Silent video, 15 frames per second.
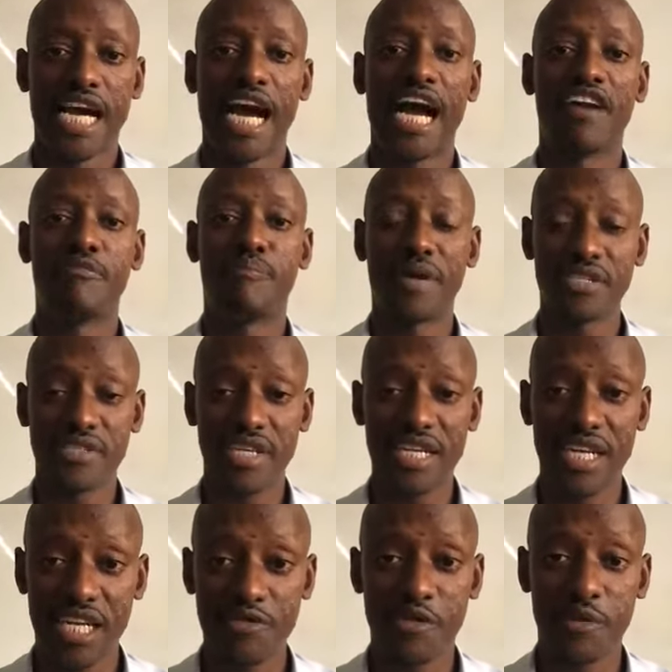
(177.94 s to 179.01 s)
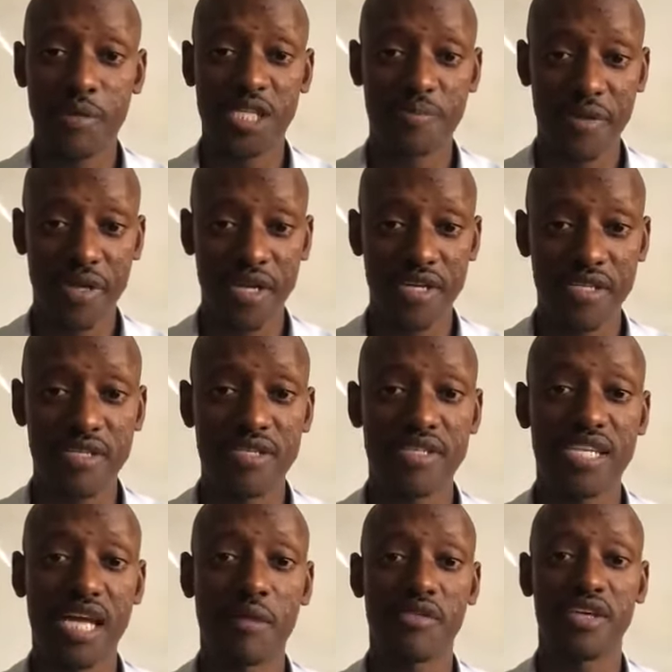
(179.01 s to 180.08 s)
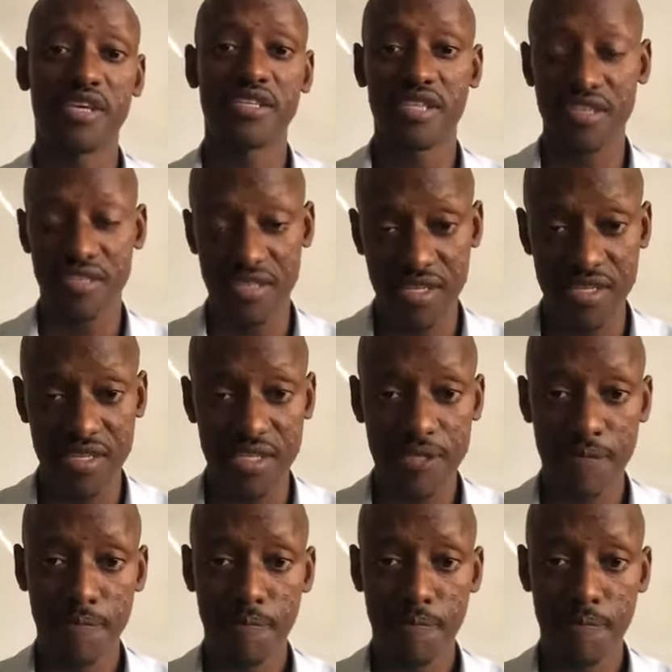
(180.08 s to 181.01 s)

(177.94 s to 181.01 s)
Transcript: I personally learned from experience in some of the instances,